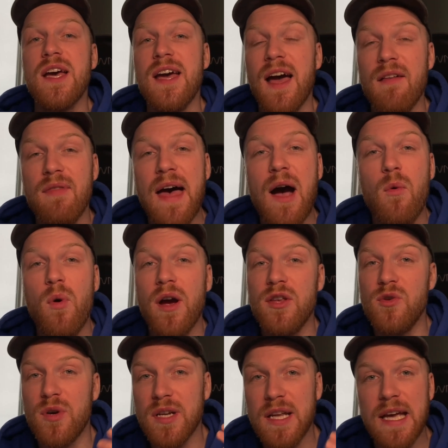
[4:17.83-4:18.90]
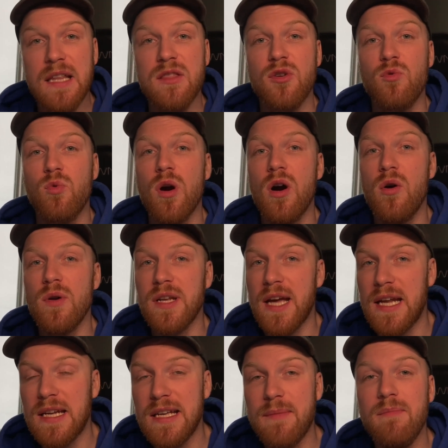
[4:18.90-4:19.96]
and that way you can hit the road
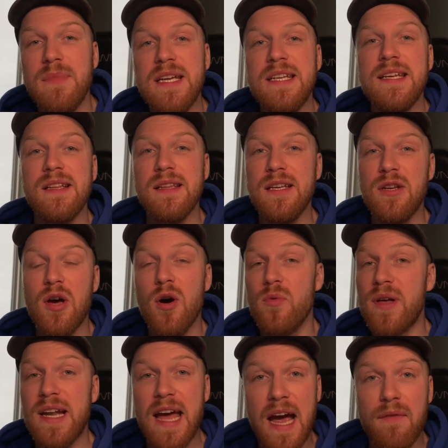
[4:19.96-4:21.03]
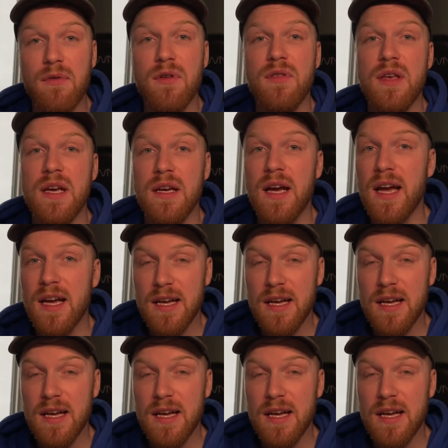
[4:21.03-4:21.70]
and immediately know that everything